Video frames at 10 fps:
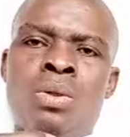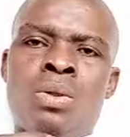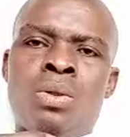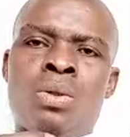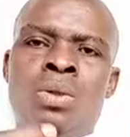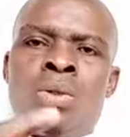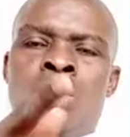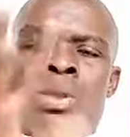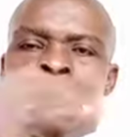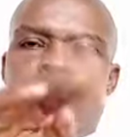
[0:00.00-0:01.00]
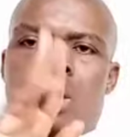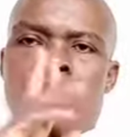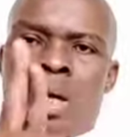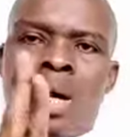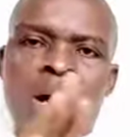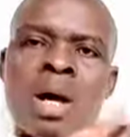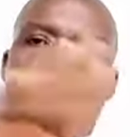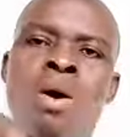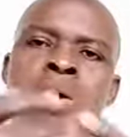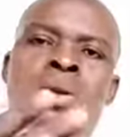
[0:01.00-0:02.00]
They are all
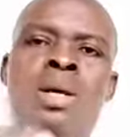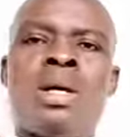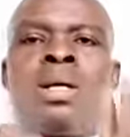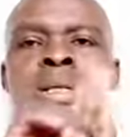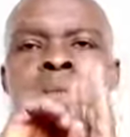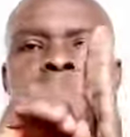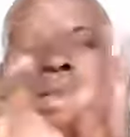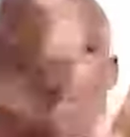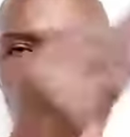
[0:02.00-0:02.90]
examples of cone.